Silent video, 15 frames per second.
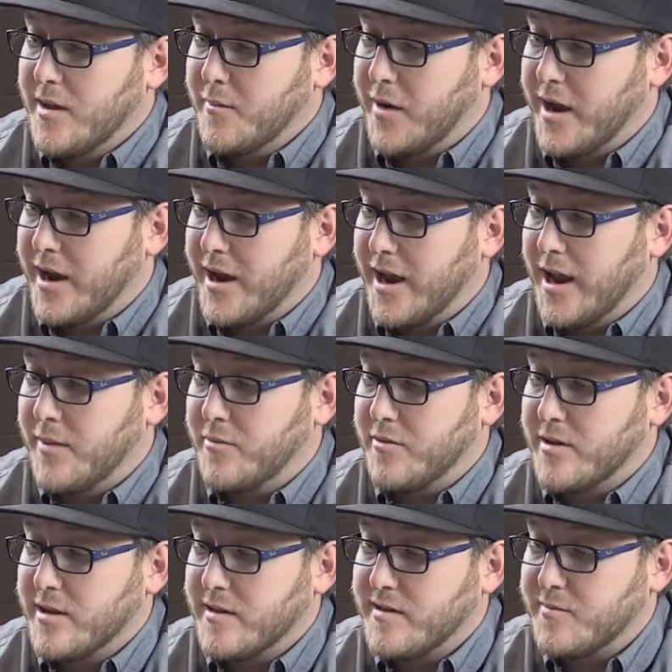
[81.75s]
by
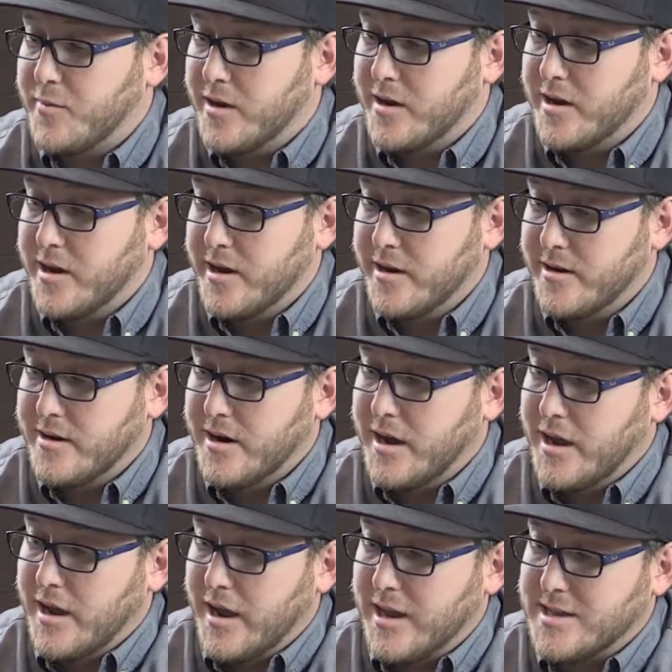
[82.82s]
enabling this button here
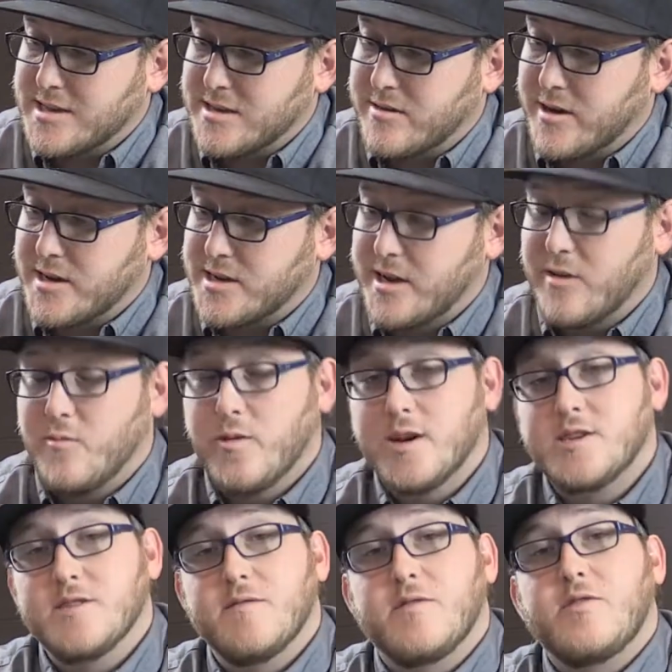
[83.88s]
and selecting which of